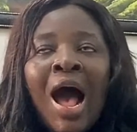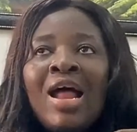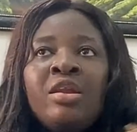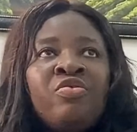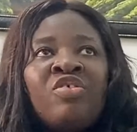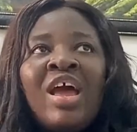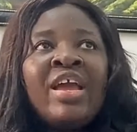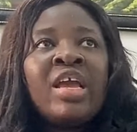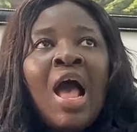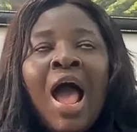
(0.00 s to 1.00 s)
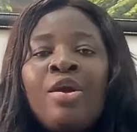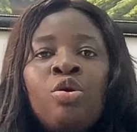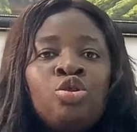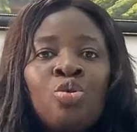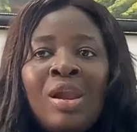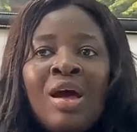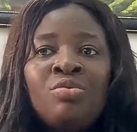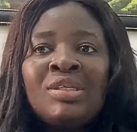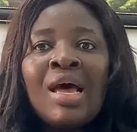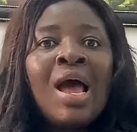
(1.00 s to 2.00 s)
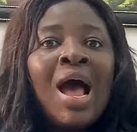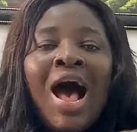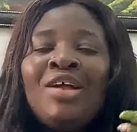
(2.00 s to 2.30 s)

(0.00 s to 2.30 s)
and he's like, I go to Alausa,